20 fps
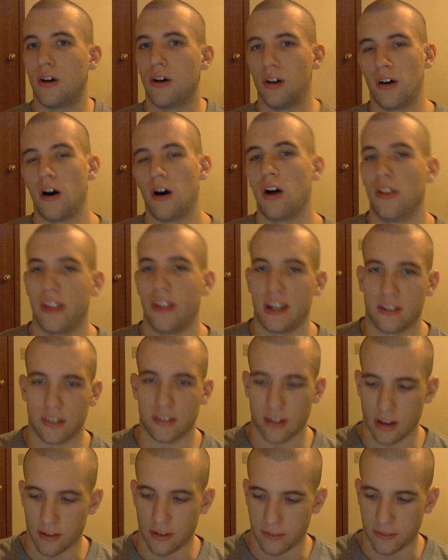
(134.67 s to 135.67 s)
all that
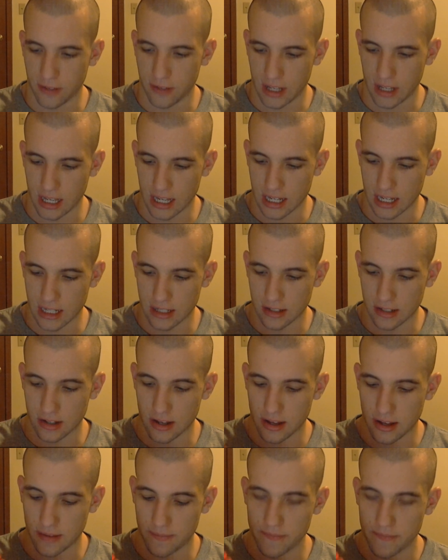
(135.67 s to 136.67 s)
stuff. And
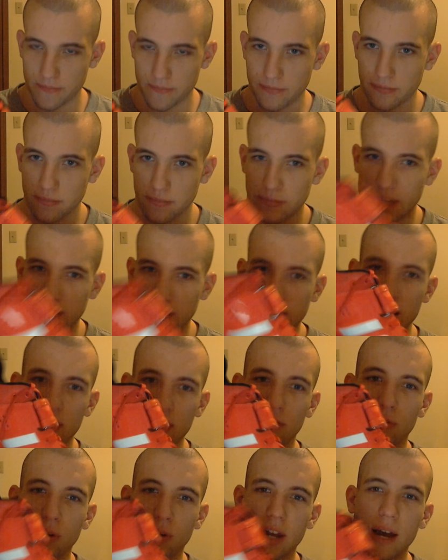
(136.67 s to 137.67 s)
that's
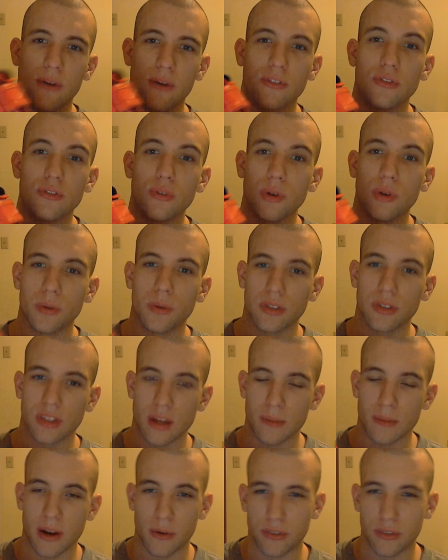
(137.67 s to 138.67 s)
kind of what I was doing with
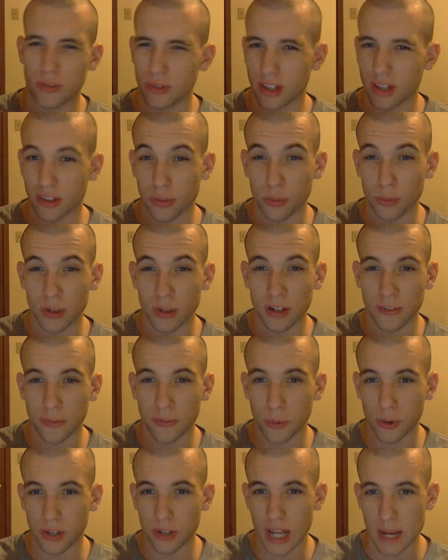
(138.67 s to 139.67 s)
them. I was doing that 3 to
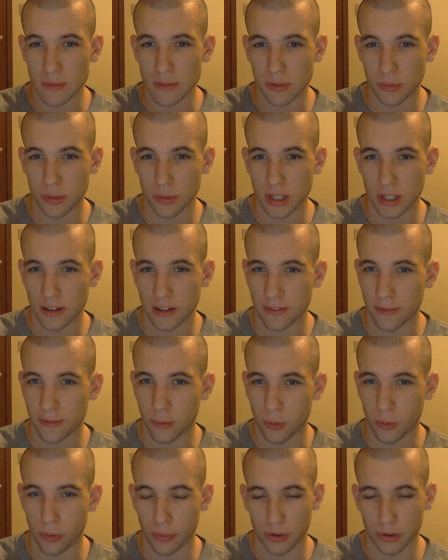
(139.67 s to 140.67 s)
4 times a week
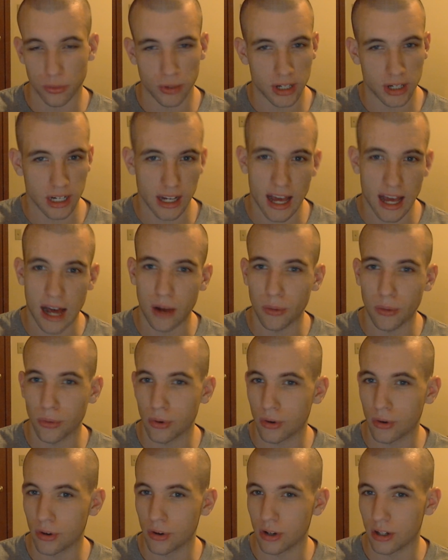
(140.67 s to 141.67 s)
for between an
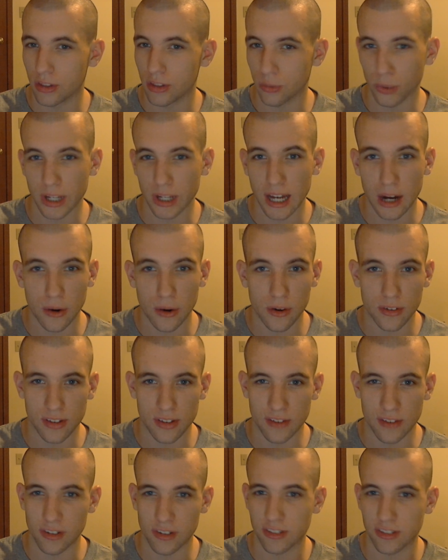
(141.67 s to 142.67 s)
hour and 3
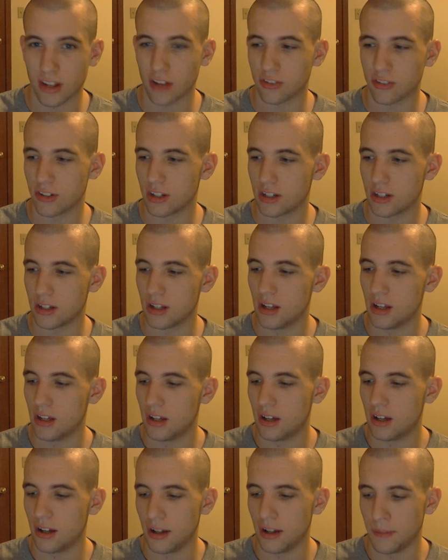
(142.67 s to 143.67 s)
hours every session.
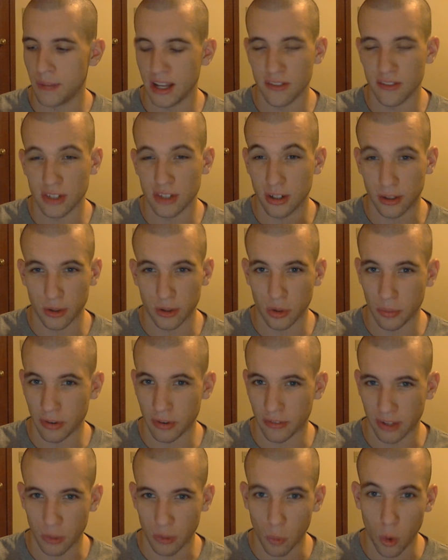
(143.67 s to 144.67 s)
I even did a little
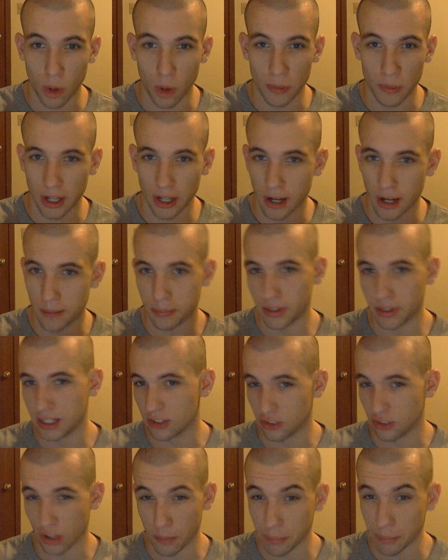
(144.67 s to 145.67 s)
bit of like warming up,
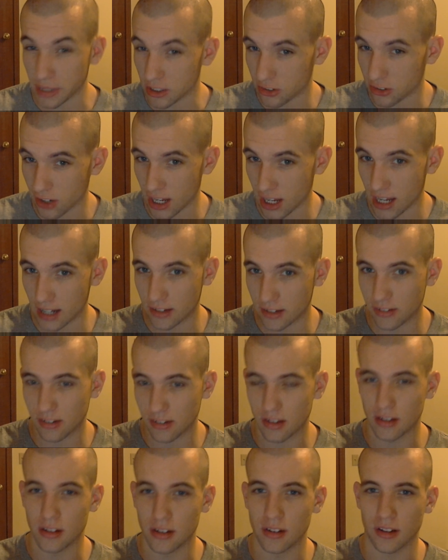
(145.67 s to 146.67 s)
like jumping
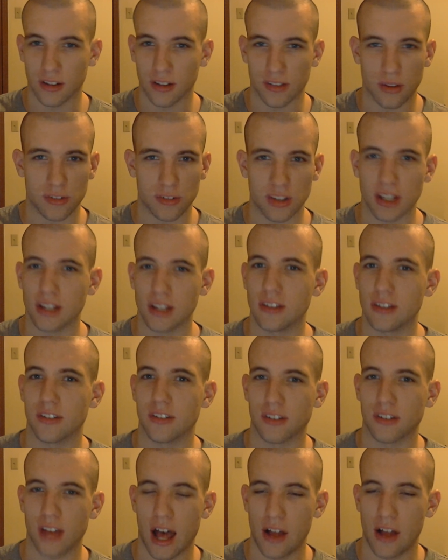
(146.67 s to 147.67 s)
jacks, and because I was taking
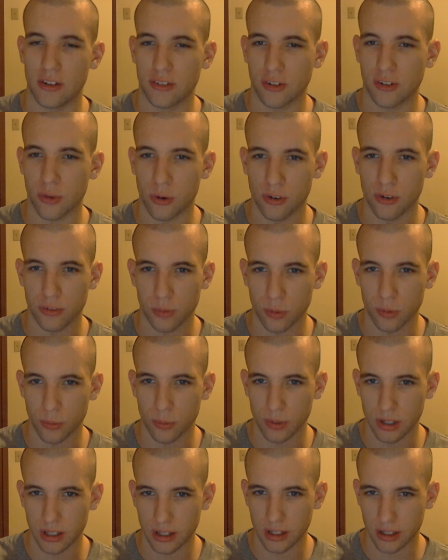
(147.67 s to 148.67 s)
this college course where
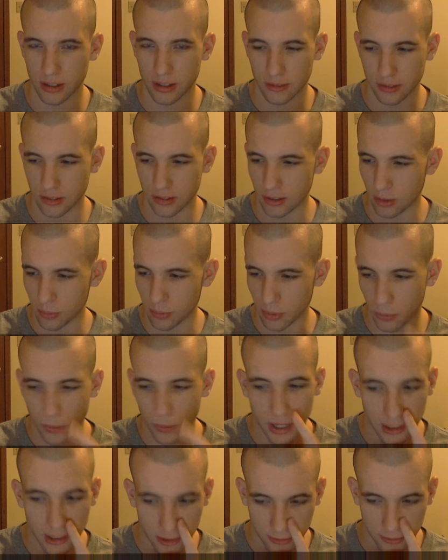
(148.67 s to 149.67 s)
we did a little bit of
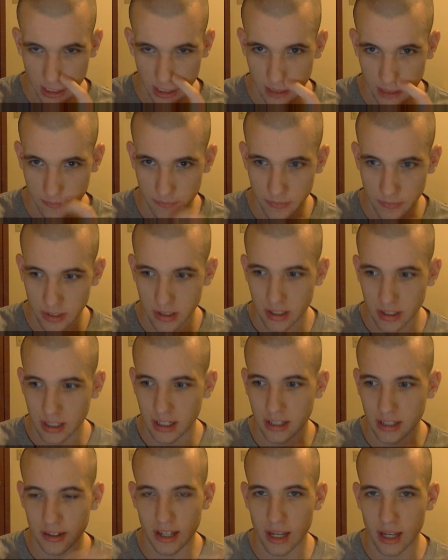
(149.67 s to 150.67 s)
weightlifting
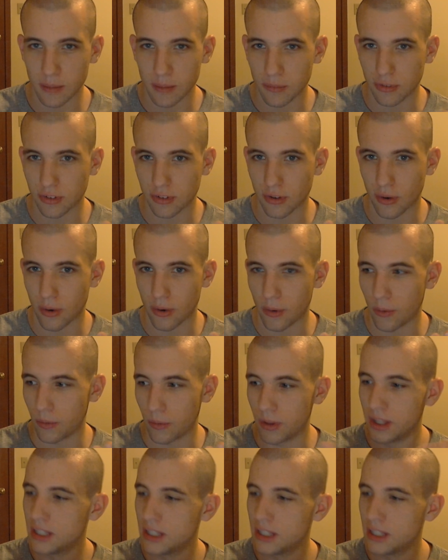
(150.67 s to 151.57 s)
in them. So,